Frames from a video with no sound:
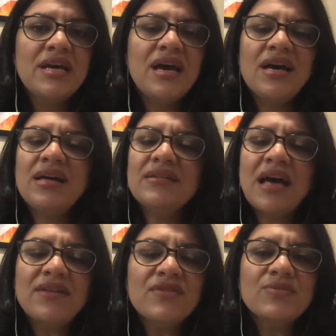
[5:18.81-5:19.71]
Uh, a
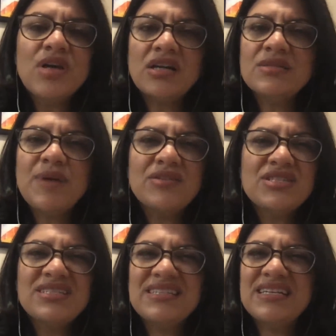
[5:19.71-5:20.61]
lot of them talked about
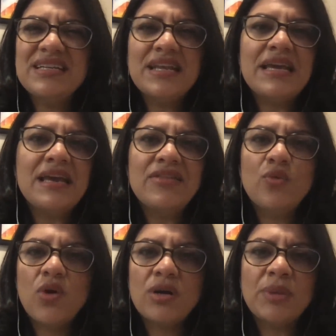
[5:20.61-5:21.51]
just dignity and the
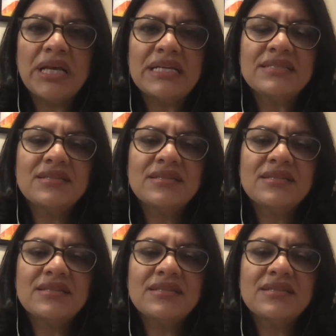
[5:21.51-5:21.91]
workplace.